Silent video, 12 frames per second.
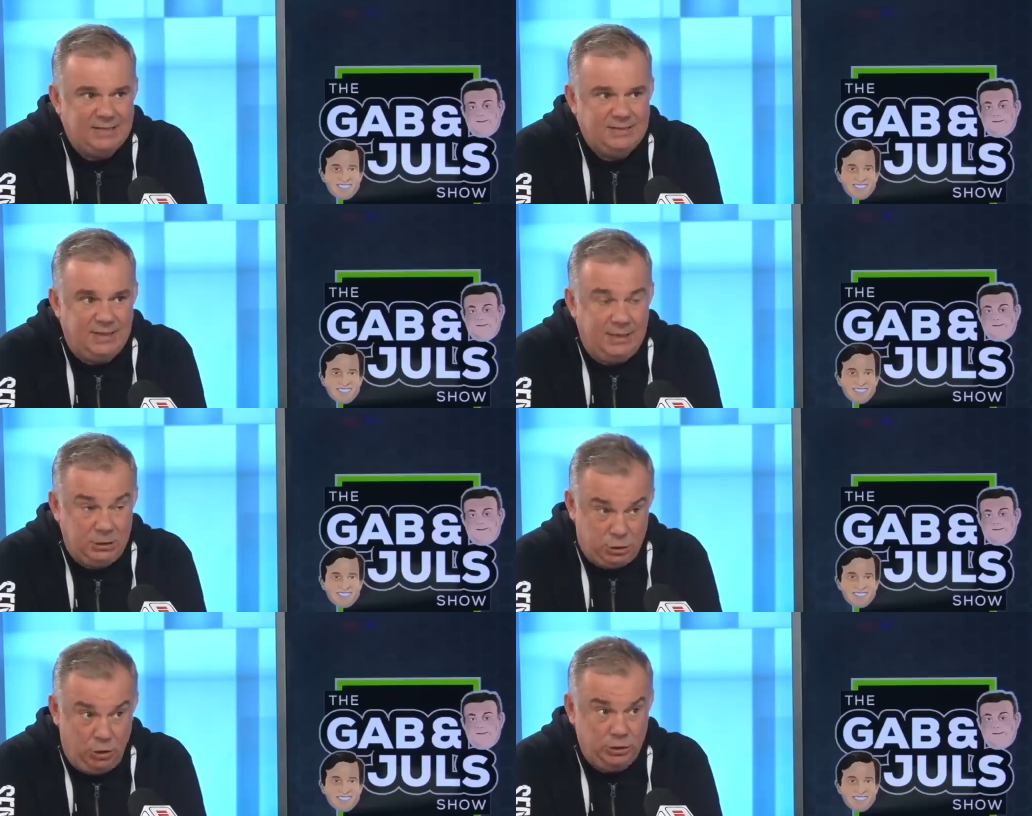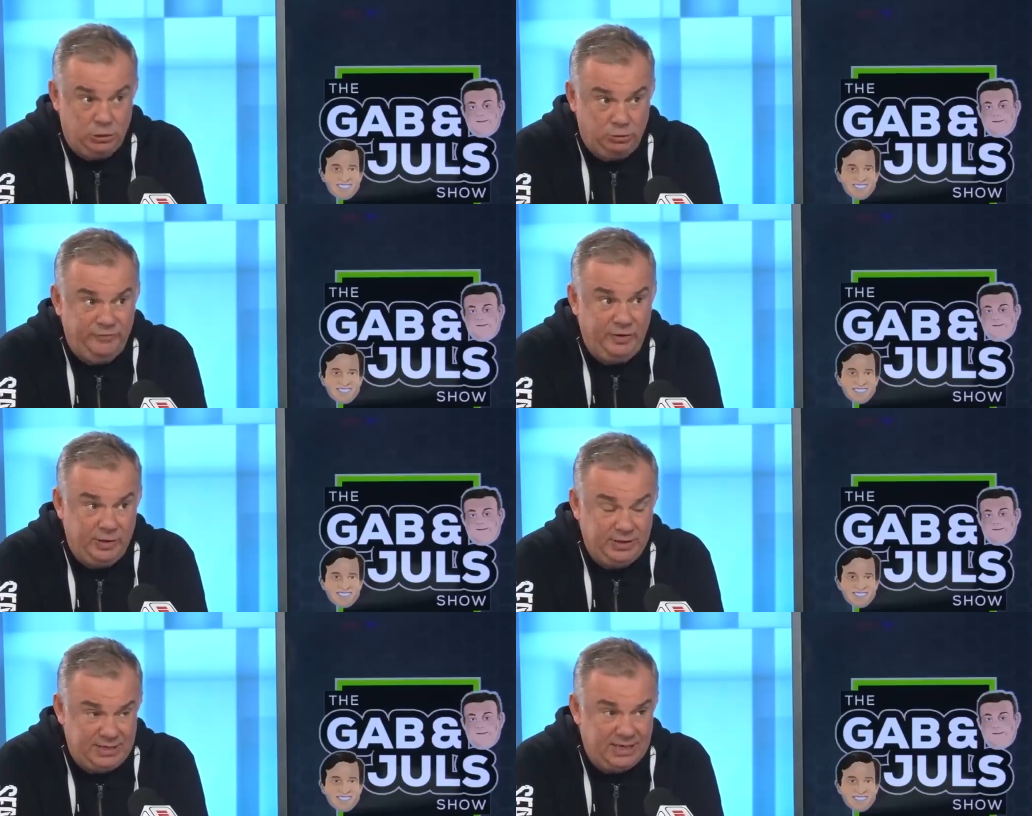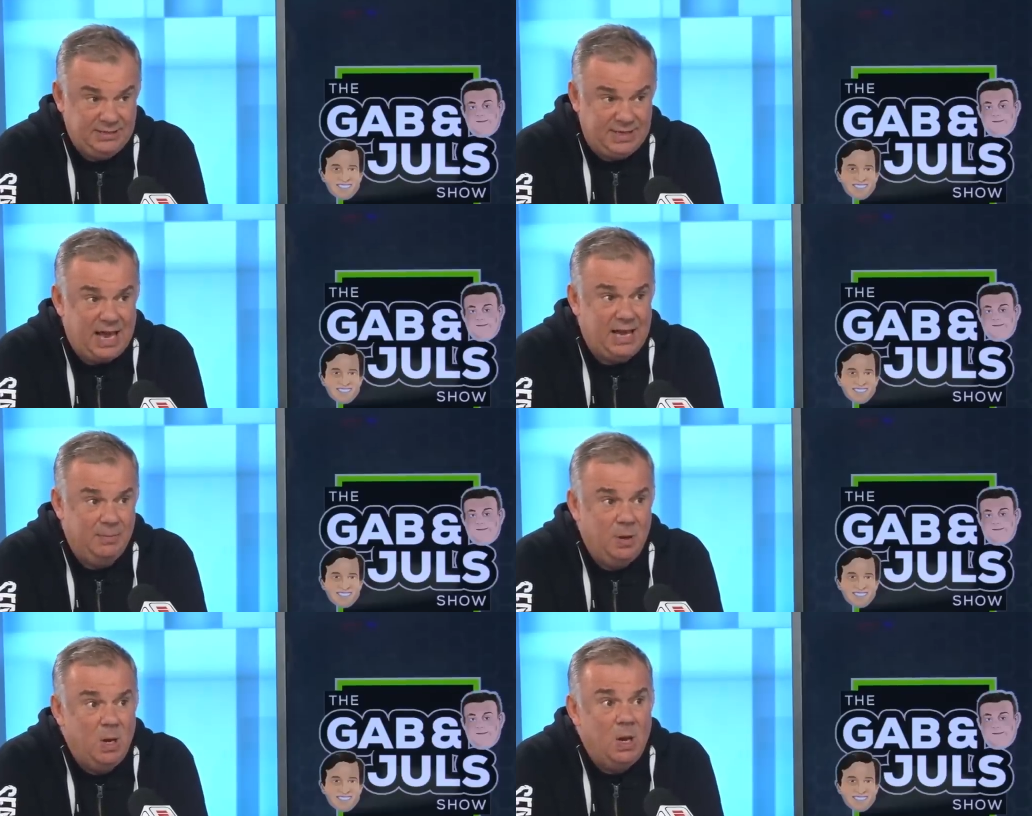Speaker 1: intensity, and it turned into a very intense
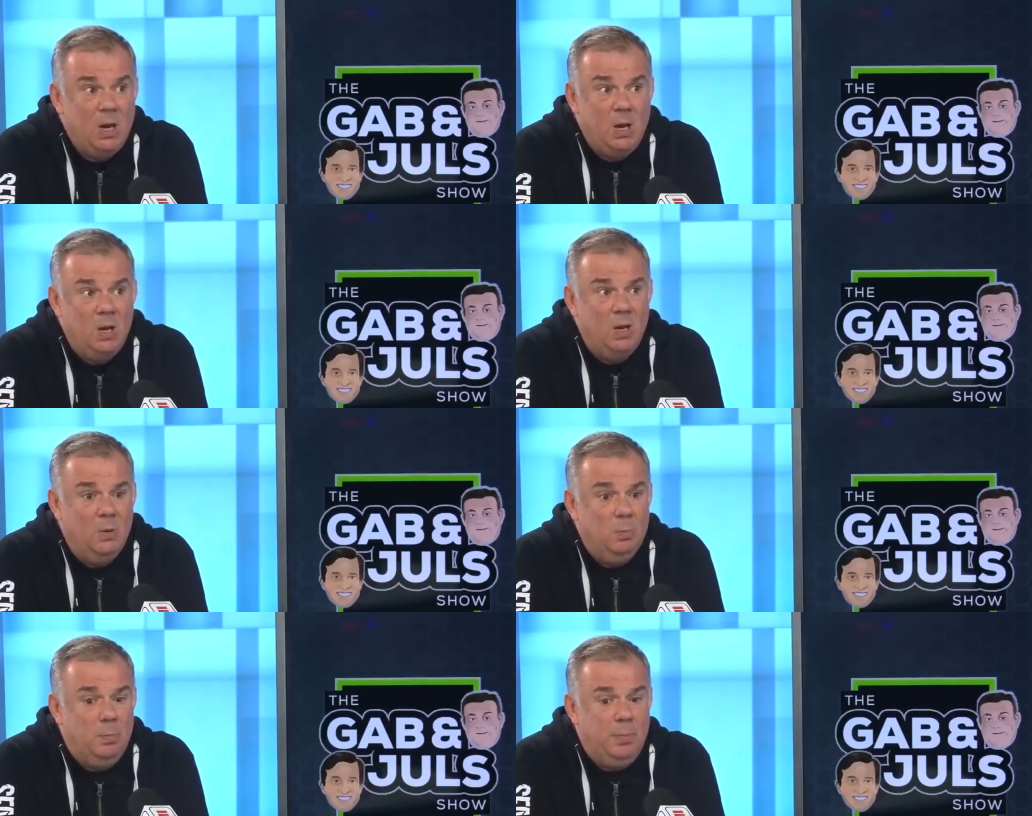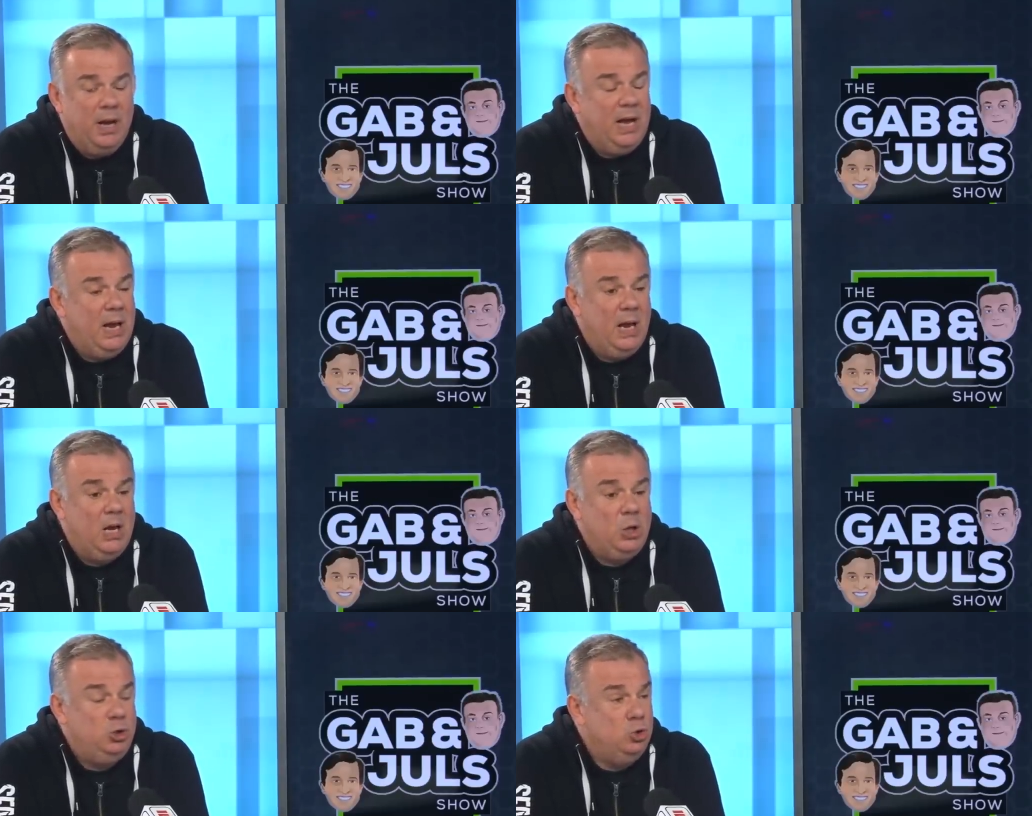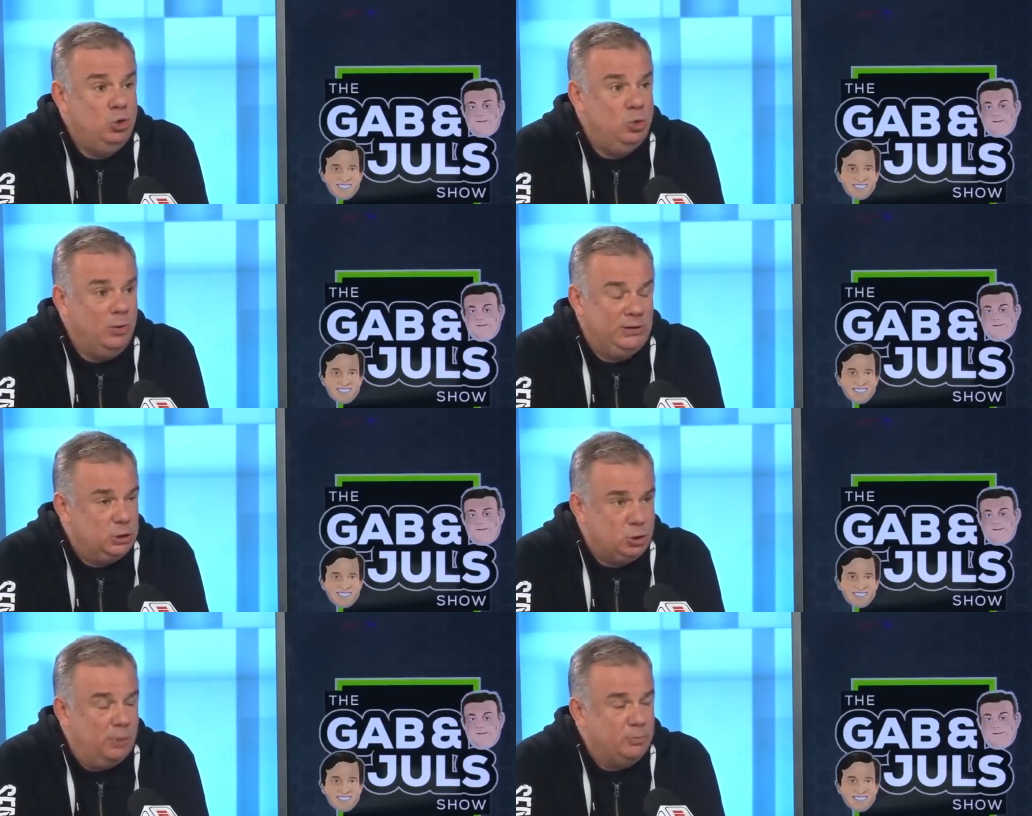game but you knew
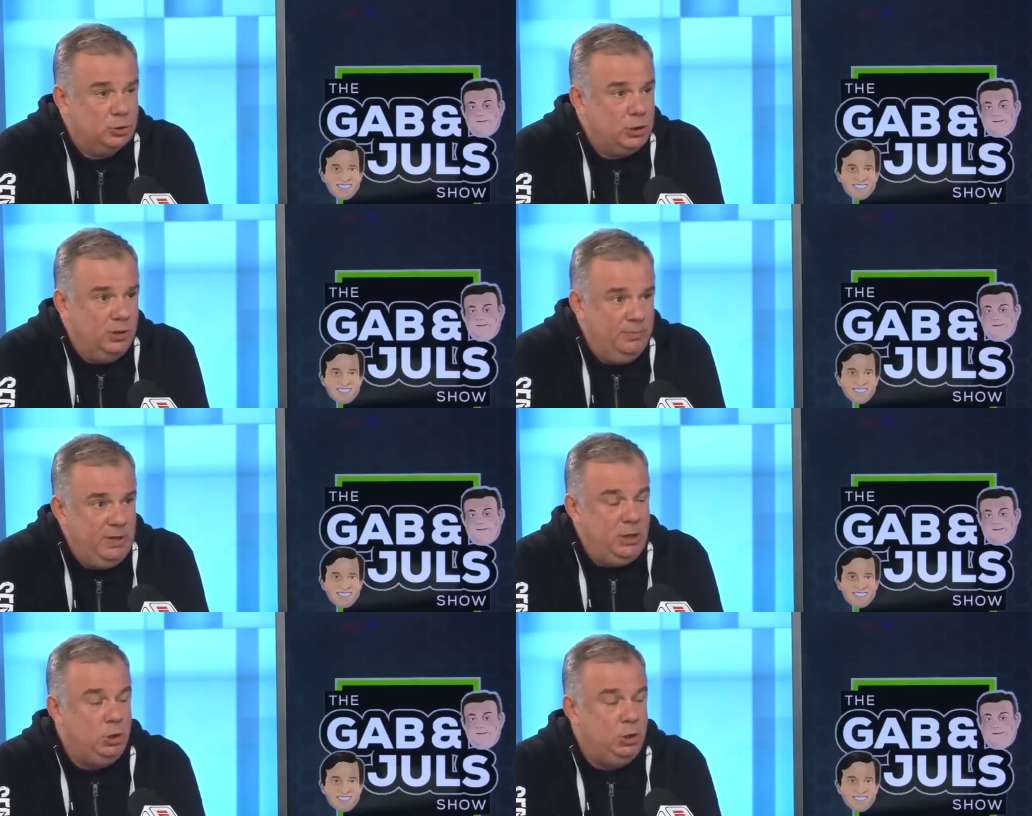what the script was going to